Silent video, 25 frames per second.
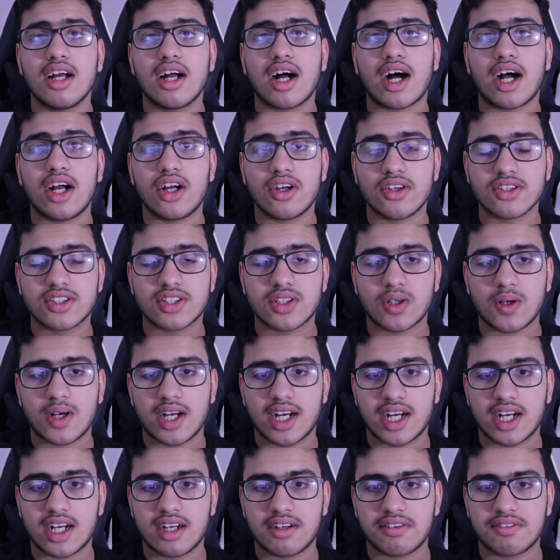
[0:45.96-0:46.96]
I also
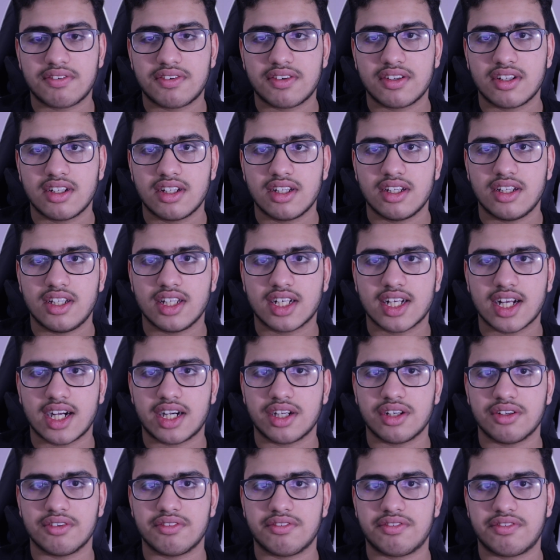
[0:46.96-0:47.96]
have the
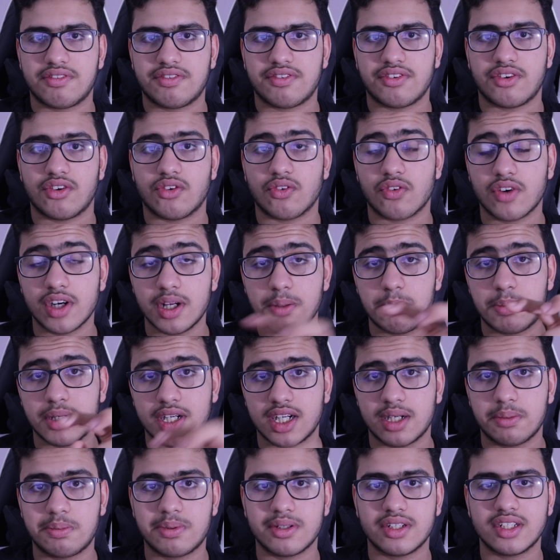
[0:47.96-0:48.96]
kind of
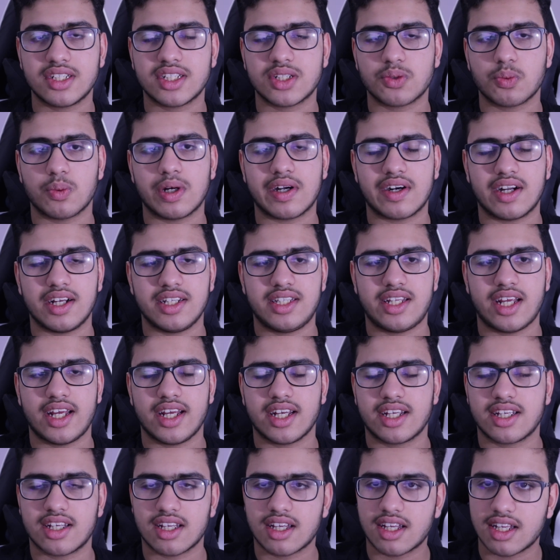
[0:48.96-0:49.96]
repurposed where I
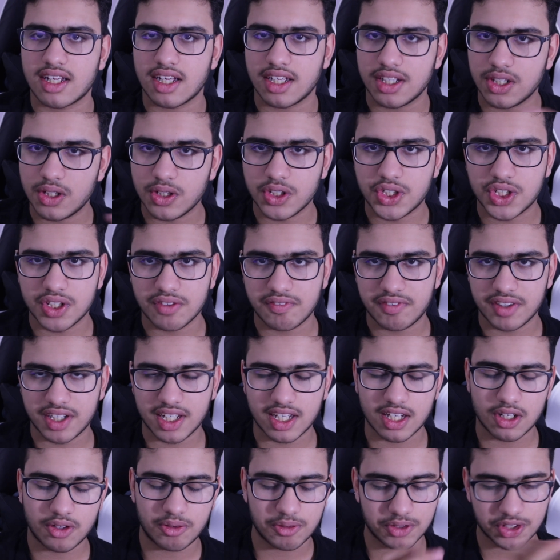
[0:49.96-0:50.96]
take a YouTube
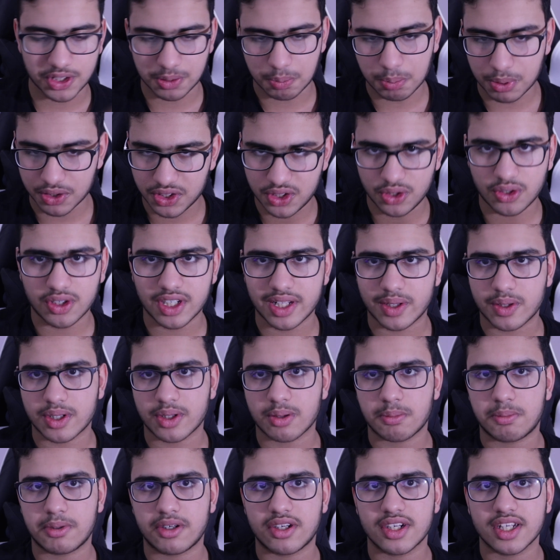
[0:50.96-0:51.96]
video and just put the audio on
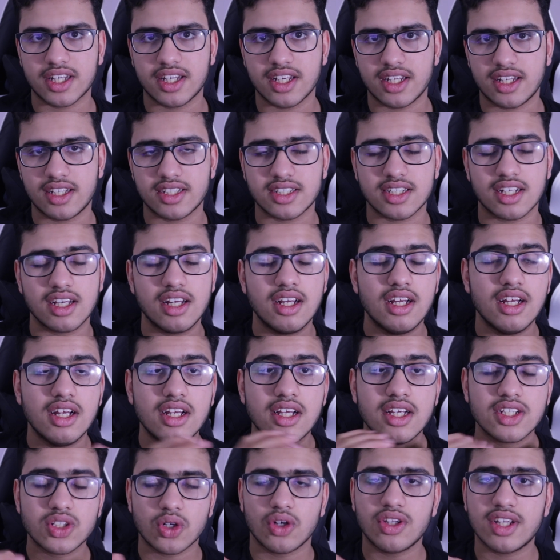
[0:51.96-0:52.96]
a podcast.
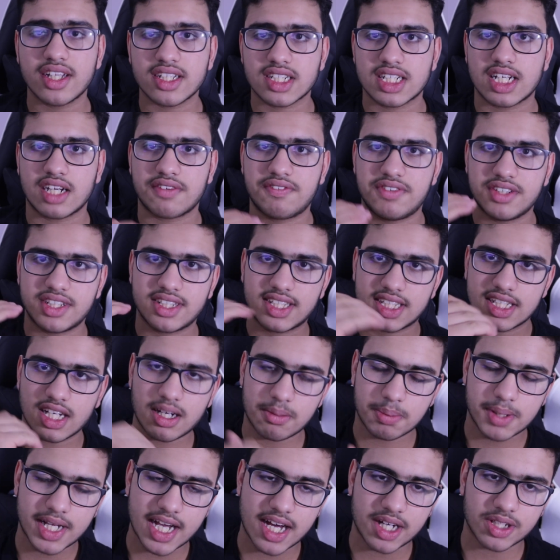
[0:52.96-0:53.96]
So all that stuff is
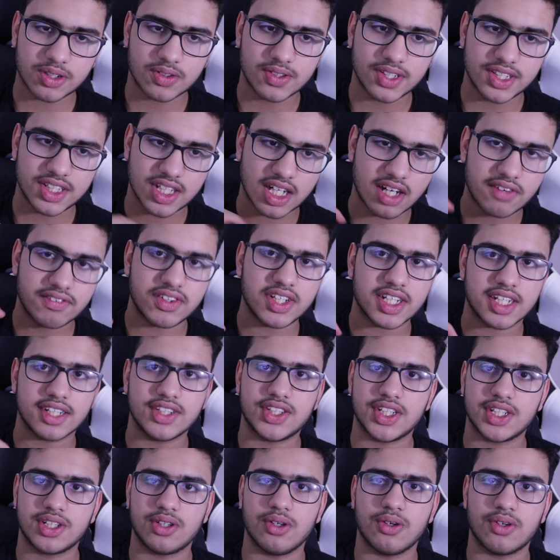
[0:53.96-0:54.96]
subcategories of the
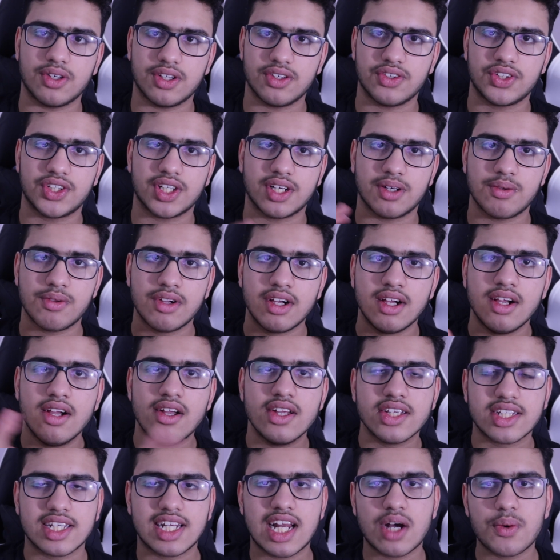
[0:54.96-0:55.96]
AKAJK audio show.
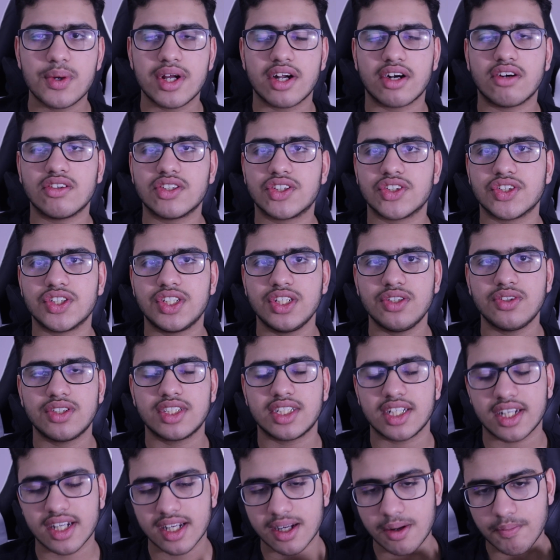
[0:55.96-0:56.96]
So now we are
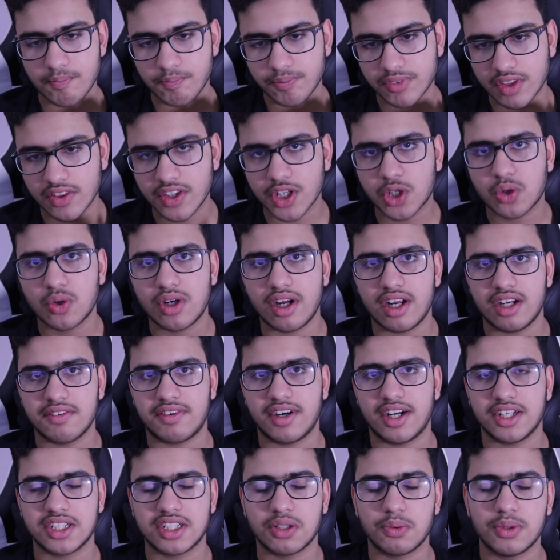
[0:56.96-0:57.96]
introducing The Creative
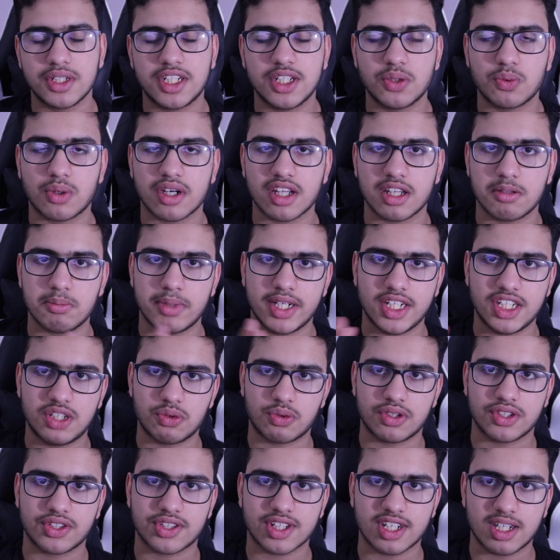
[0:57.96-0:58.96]
Hustle, which is one of the major
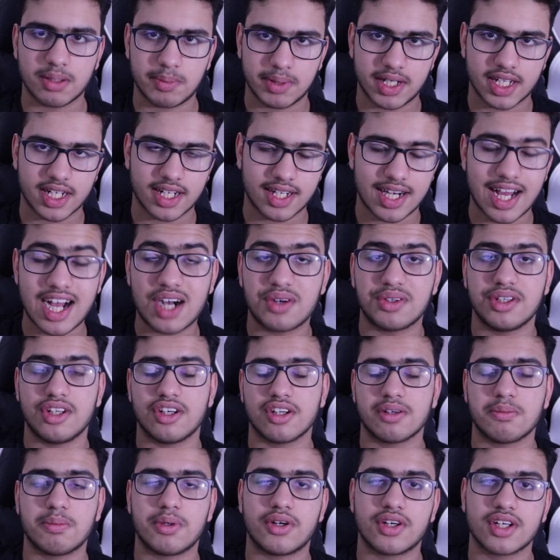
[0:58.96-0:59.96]
ones. It's going to be an
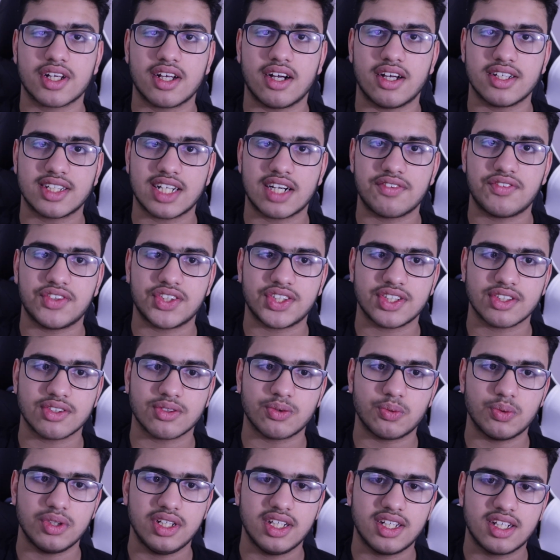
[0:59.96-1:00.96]
hour-long podcast every
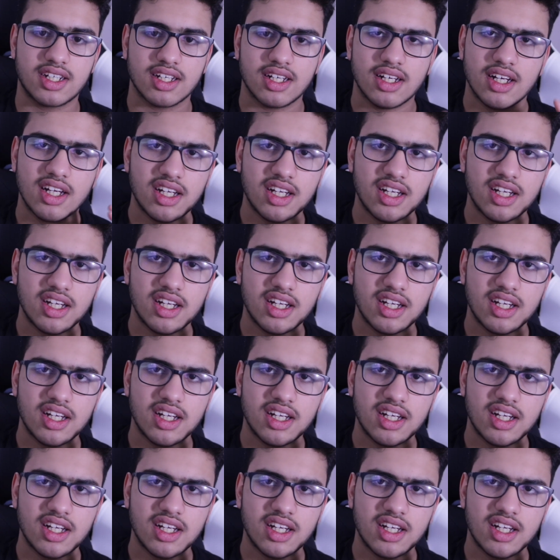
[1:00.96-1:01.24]
single week.